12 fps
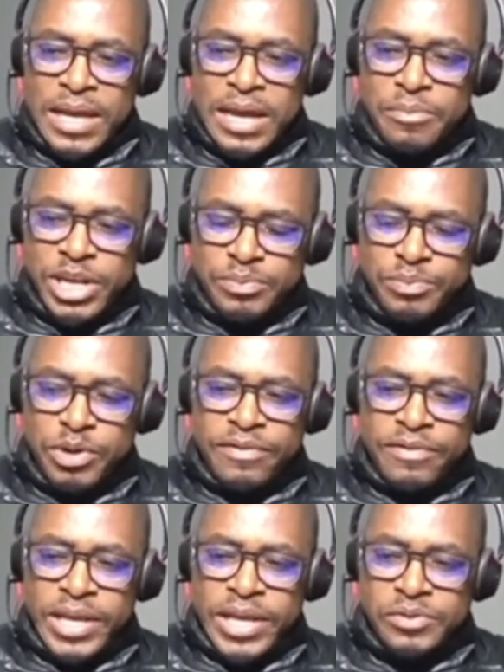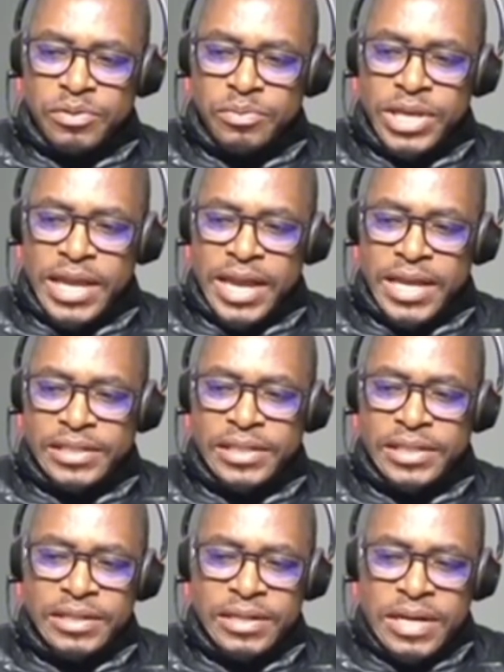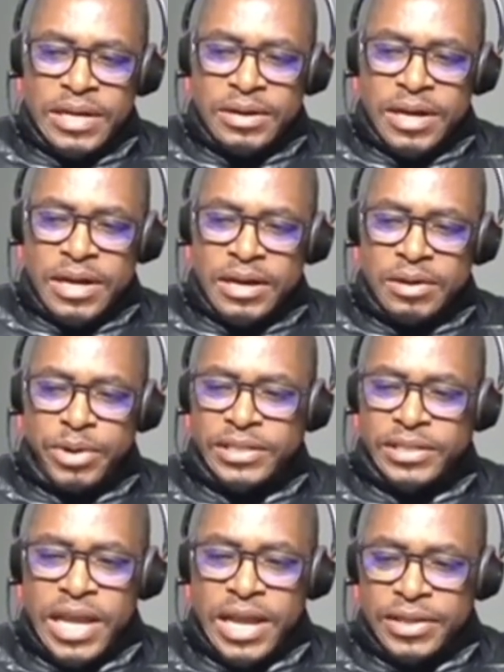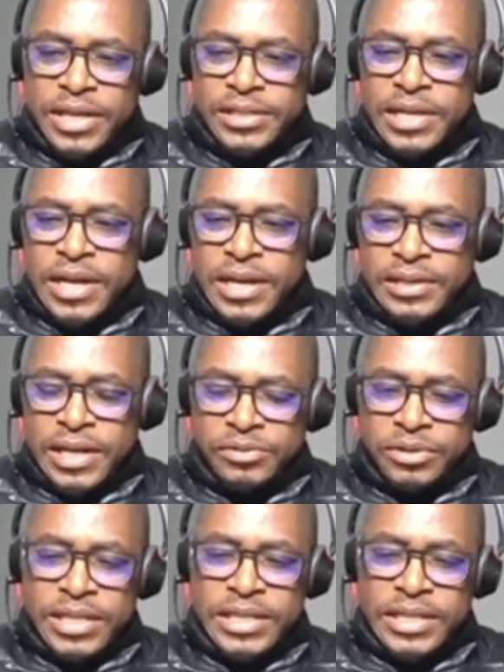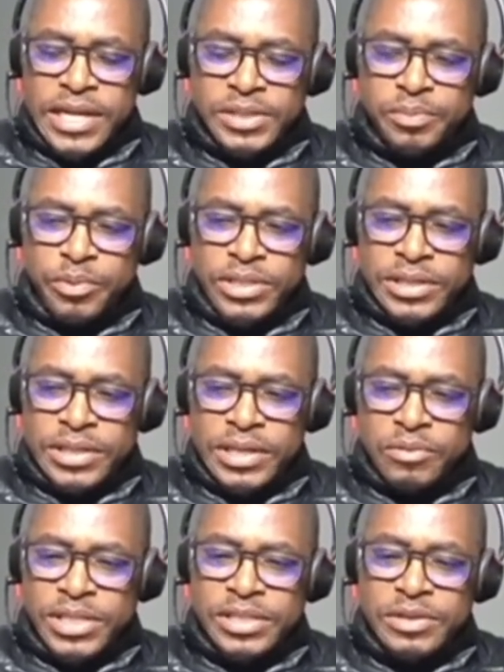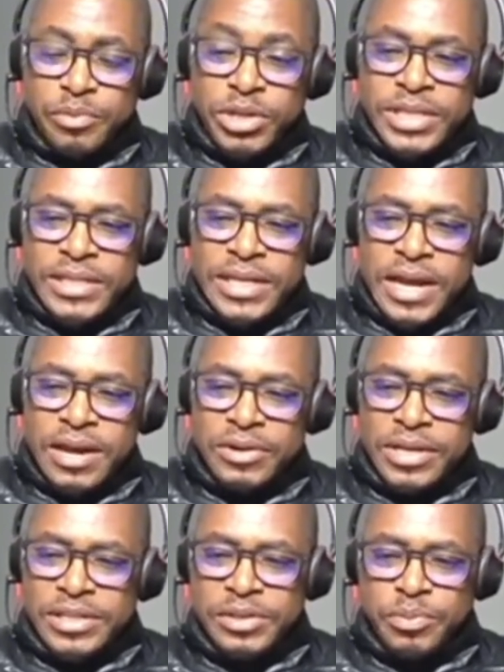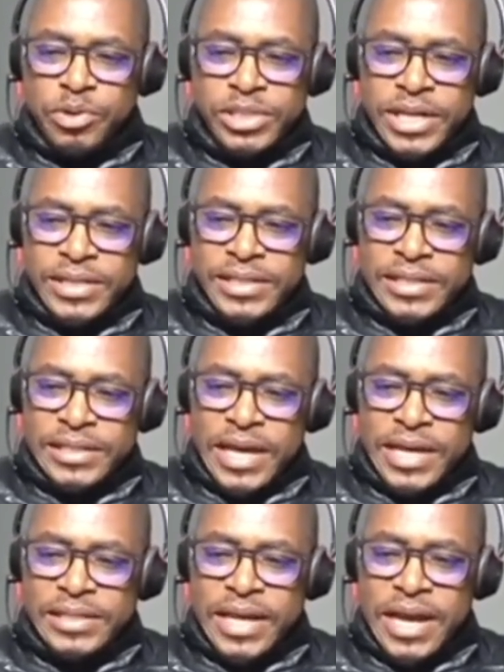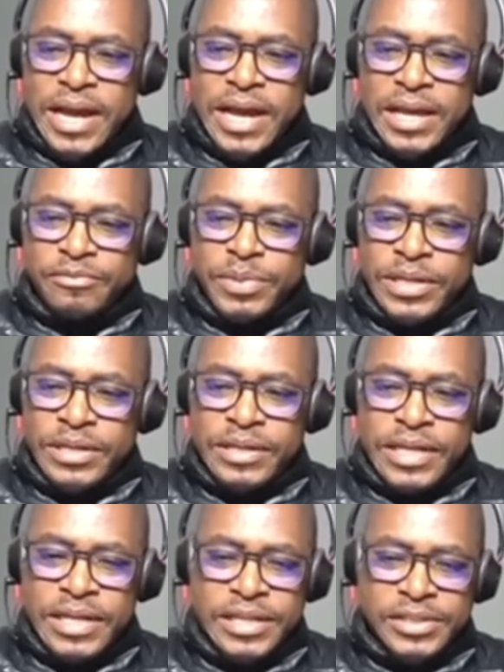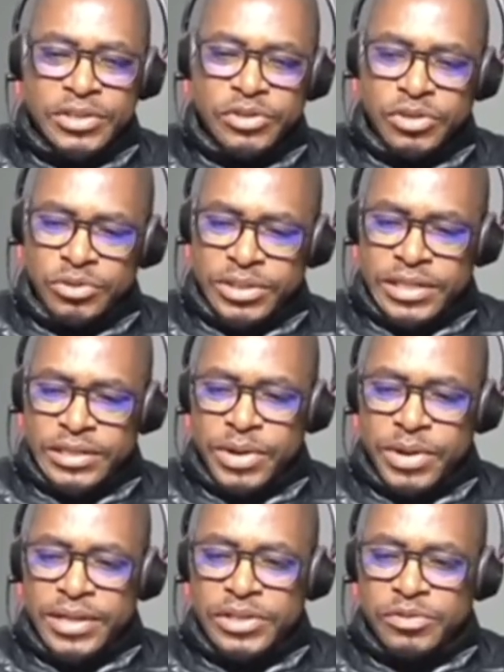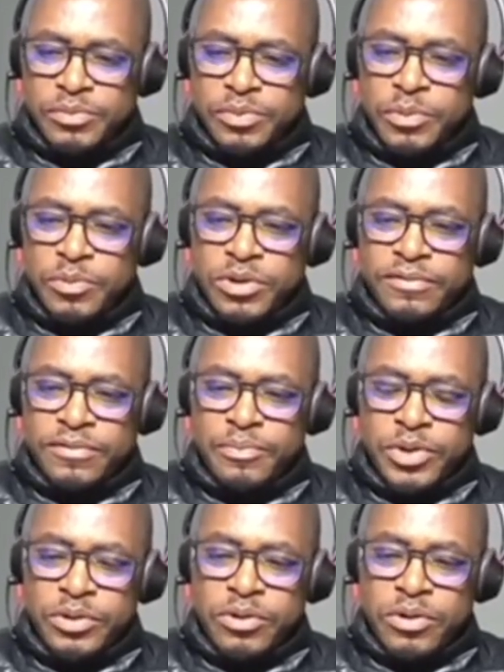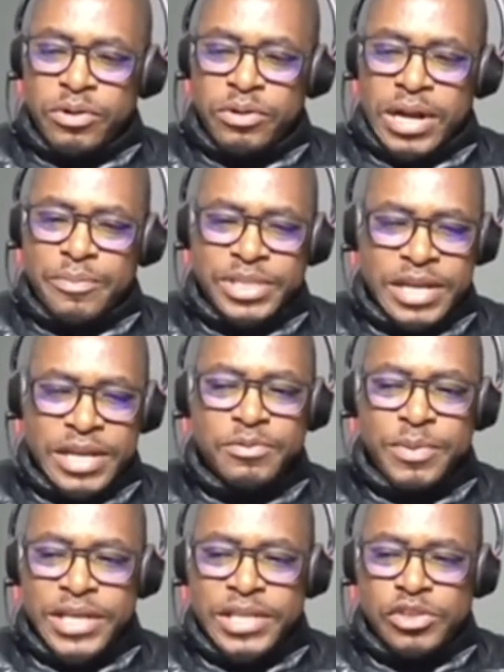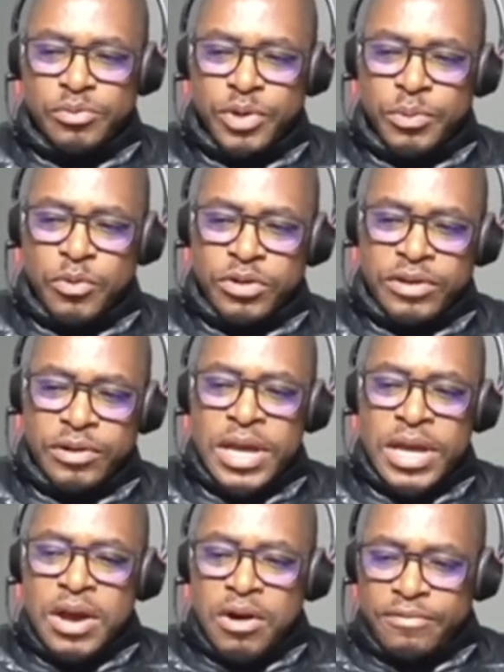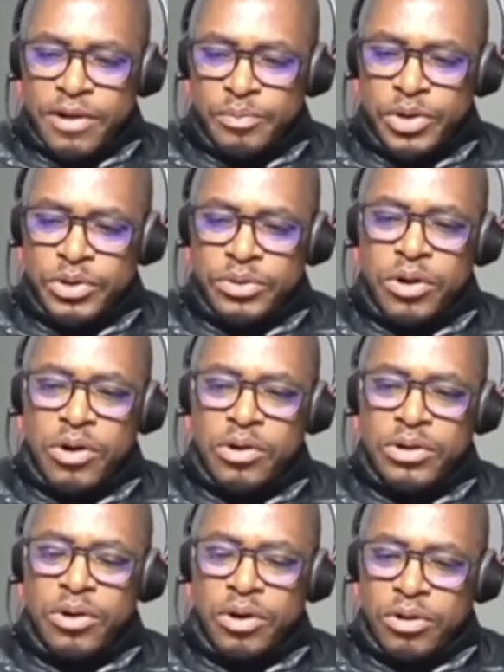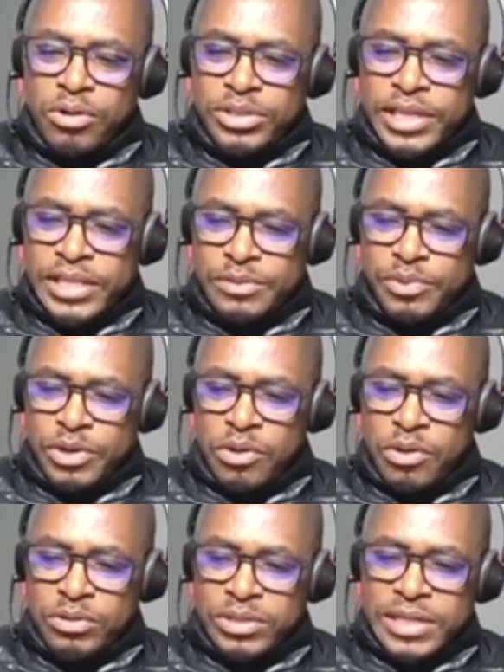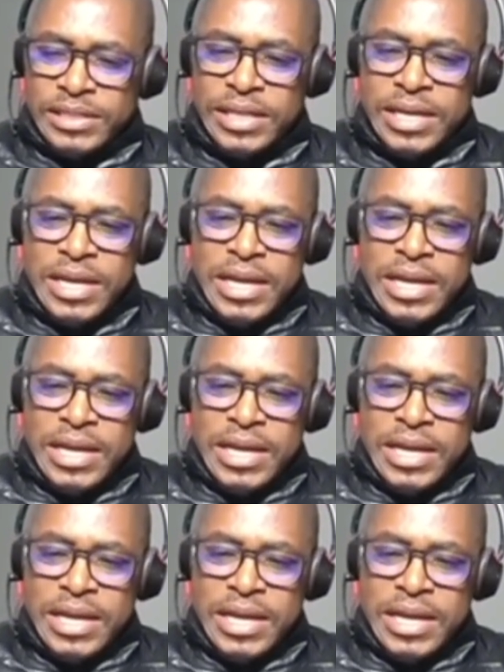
Part B of our case will be heard. But yeah, those are the next points. I think what's important now is the protections that have been reinstituted by the Supreme Court of Appeal or rubber stamped by the Supreme Court of Appeal on all ZEP holders.